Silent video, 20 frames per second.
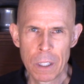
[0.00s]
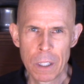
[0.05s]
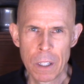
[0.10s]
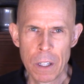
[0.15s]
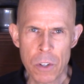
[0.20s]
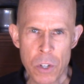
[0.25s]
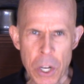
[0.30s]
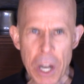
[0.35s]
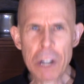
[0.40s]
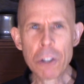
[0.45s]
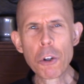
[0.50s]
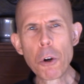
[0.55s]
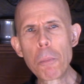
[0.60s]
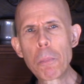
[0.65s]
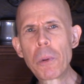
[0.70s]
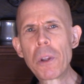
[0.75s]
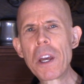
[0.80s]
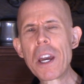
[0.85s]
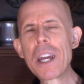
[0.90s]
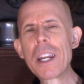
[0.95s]
Central
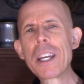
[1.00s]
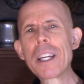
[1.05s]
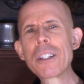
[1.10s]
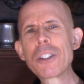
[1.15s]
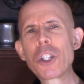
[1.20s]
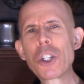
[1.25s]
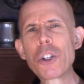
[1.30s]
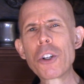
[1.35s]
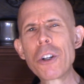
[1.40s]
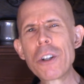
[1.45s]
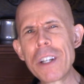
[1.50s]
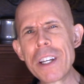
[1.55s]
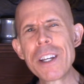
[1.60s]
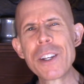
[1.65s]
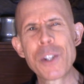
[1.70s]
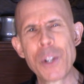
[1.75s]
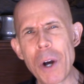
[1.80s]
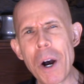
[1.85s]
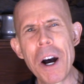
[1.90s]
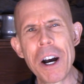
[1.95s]
planning sure
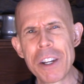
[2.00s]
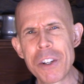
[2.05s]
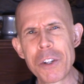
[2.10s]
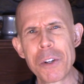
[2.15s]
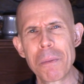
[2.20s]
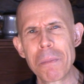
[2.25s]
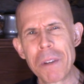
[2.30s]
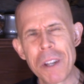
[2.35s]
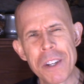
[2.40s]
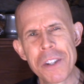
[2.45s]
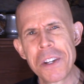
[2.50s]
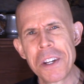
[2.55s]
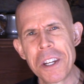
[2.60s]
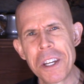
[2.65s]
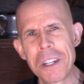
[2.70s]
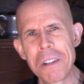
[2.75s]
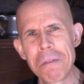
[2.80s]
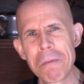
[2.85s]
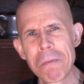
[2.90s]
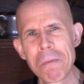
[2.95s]
is awesome, isn't
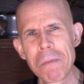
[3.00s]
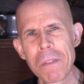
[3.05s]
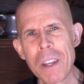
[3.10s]
it?